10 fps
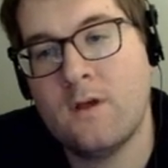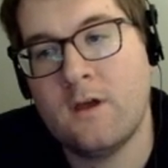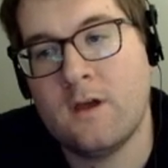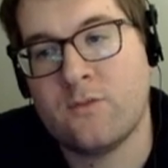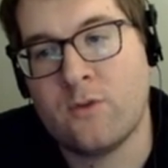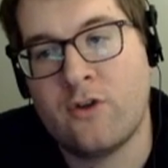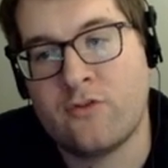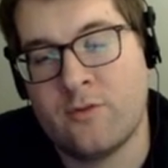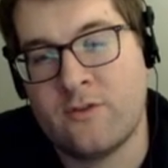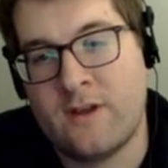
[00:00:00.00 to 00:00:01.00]
It's
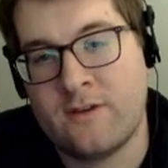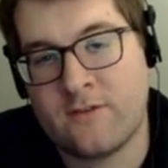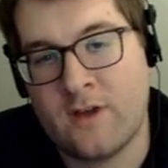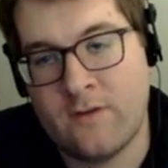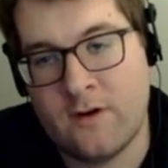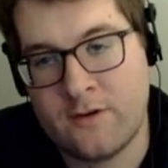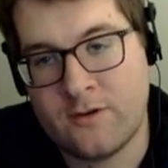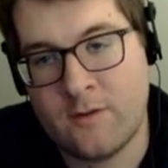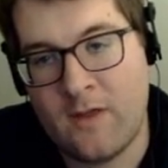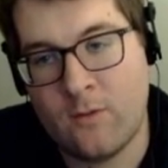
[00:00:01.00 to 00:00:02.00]
100% Discover
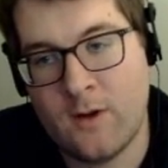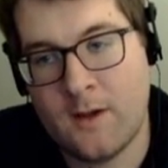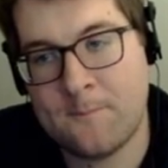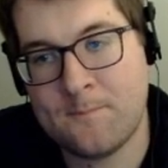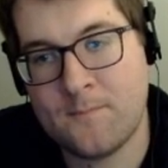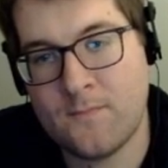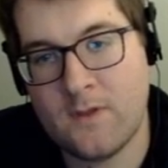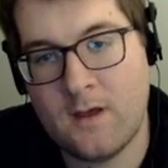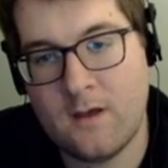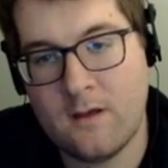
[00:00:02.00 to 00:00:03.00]
Hunter, by the way.
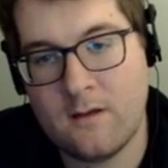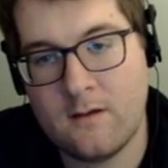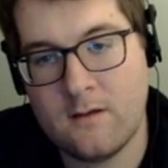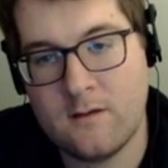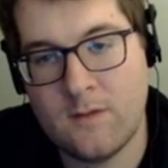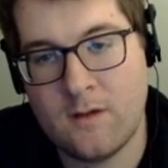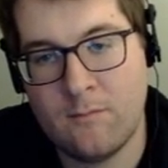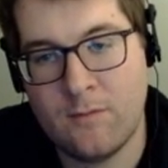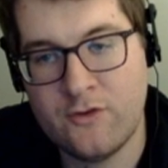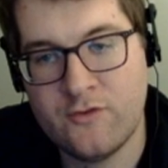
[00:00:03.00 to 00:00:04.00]

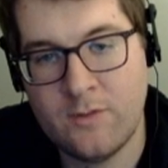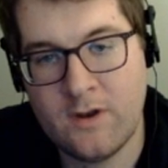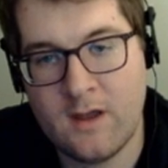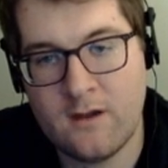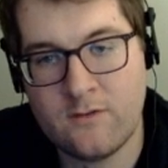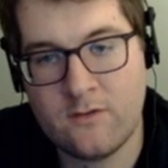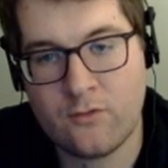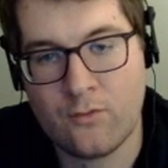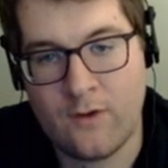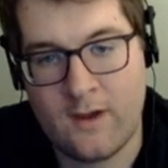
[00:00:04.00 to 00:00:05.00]
Bunch of bananas is
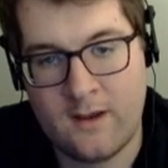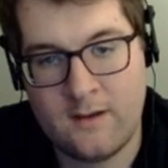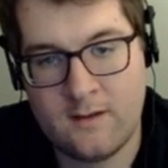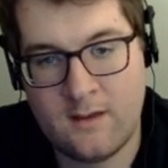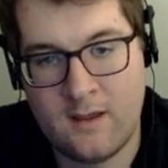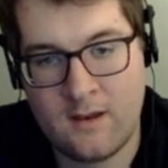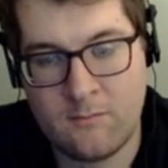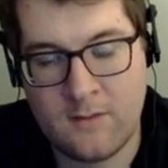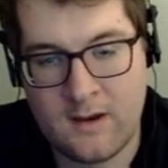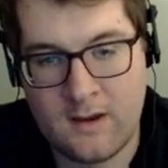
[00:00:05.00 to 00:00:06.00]
great.
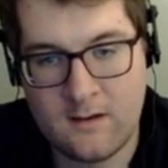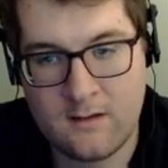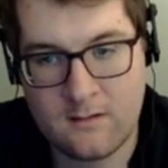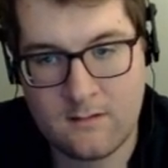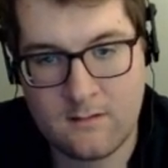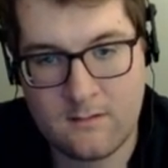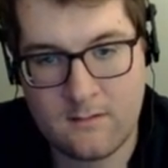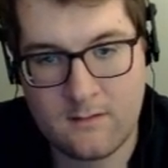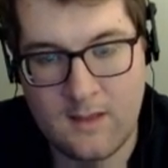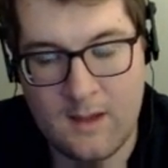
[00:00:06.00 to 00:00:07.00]
Hidden meaning.
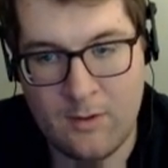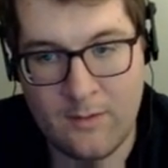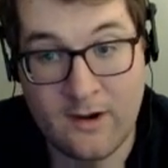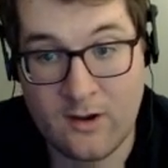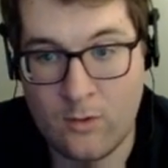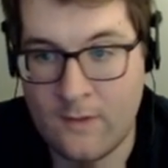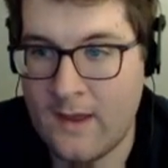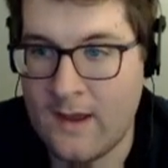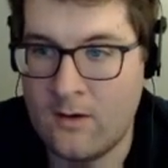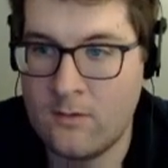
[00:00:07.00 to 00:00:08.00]
I'm probably going to coin
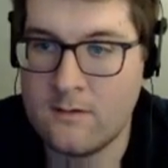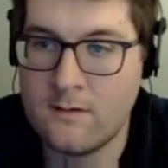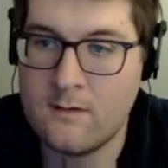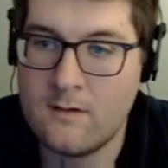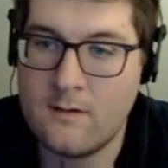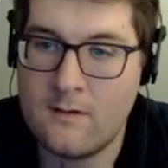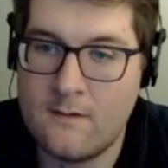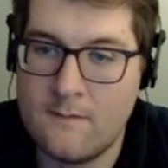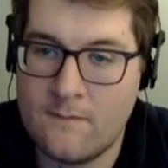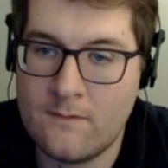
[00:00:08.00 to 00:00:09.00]
that out.
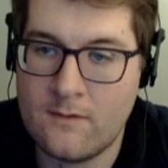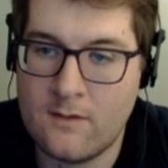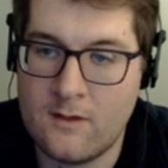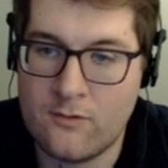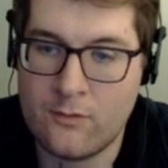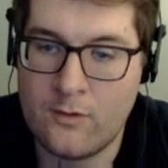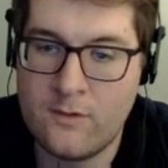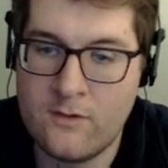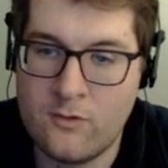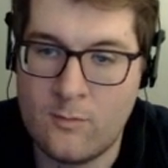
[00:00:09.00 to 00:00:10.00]
And throw
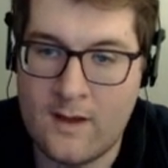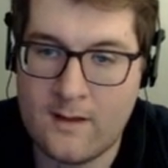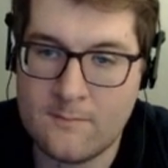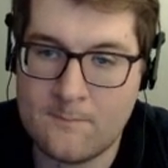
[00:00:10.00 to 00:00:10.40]
these two back.